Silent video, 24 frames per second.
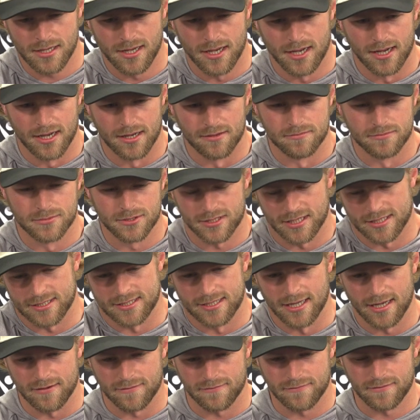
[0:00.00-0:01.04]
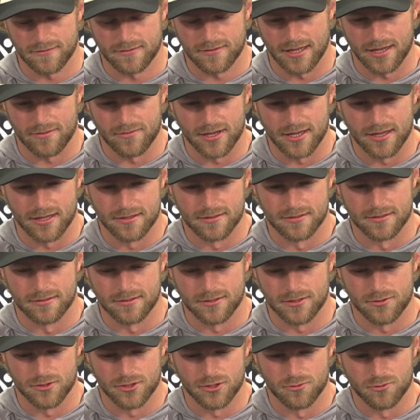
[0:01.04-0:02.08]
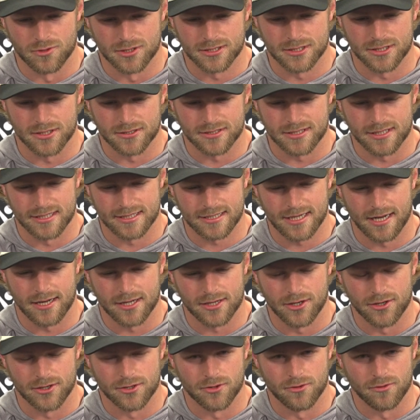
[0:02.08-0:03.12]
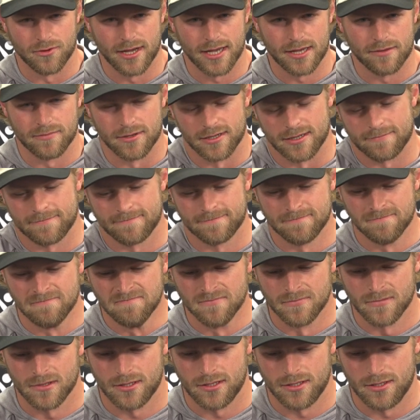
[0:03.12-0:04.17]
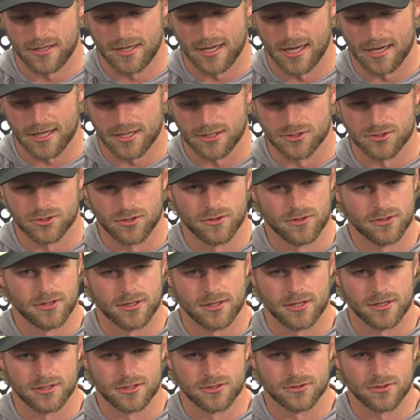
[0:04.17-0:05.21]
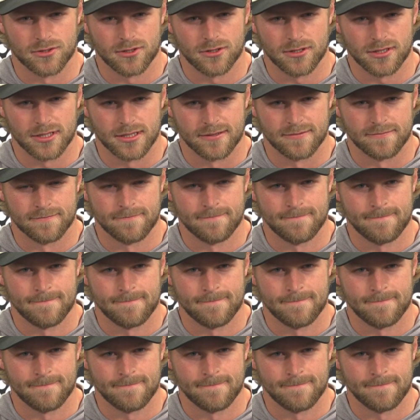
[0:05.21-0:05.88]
Um, so that's tough. I mean, you, you wish those things kind of go your way, but you kind of control what you can control, and